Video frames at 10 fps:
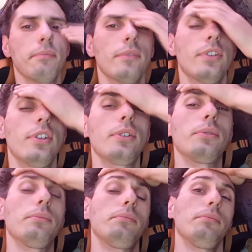So
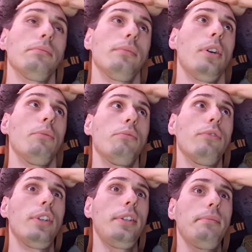
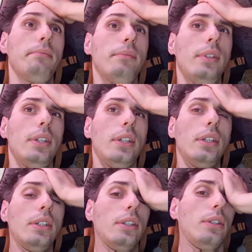hopefully
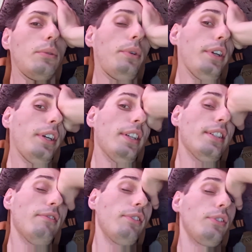we'll get
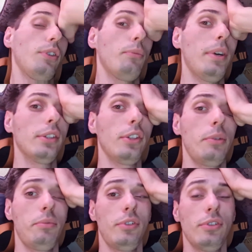something to go back to
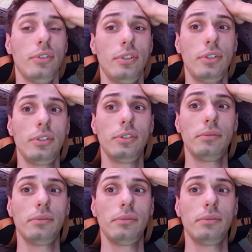Ipswich or